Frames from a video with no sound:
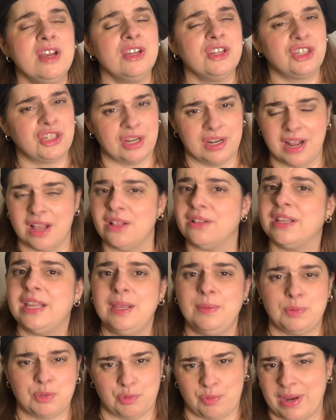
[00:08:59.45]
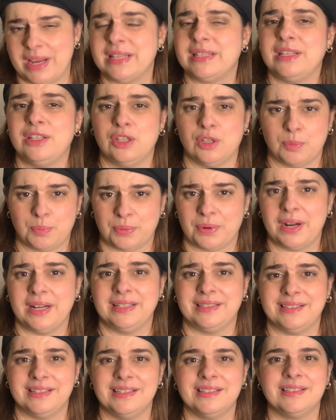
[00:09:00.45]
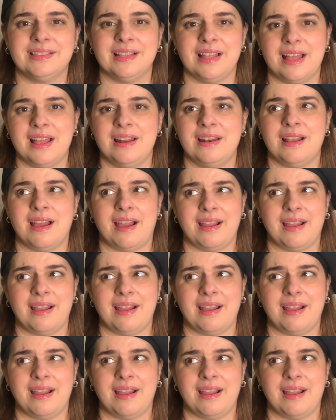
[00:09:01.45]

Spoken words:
Chanel keeps raising their prices, then